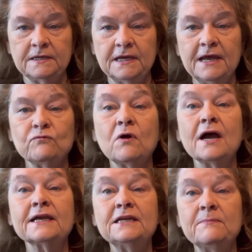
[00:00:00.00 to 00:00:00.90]
and
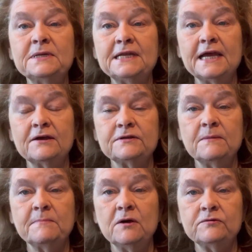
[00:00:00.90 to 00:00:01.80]
rocking up and down,
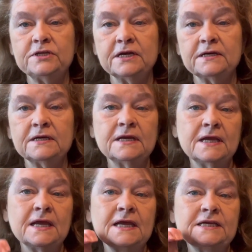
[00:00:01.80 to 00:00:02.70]
pneumonia.
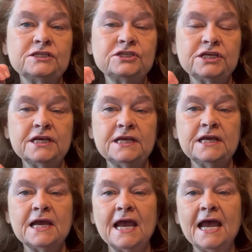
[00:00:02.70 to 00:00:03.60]

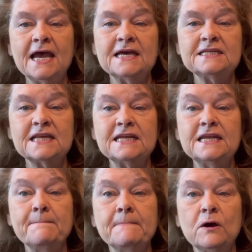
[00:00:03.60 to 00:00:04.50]
She has
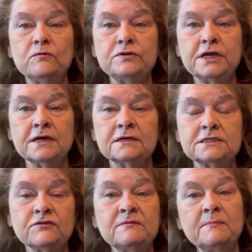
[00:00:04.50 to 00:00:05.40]
pneumonia.
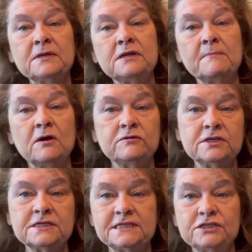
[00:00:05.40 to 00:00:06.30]
So remember, pneumonia
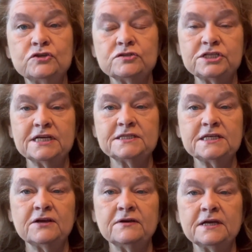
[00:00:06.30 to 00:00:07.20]
is in your chest
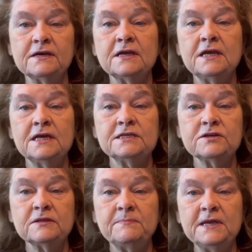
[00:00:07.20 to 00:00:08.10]
area. So
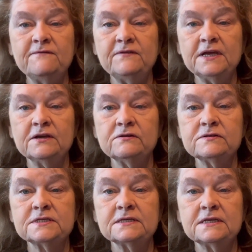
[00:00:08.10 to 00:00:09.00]
the P
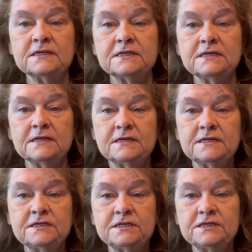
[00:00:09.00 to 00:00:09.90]
fingers,
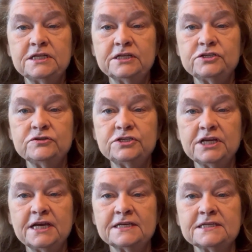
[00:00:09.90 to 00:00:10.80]
touch your
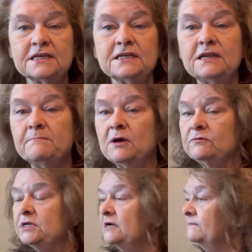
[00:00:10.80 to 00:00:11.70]
chest,
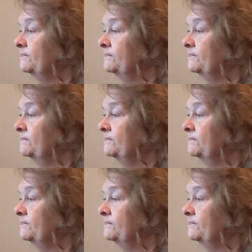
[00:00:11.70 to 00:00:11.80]
pneumonia,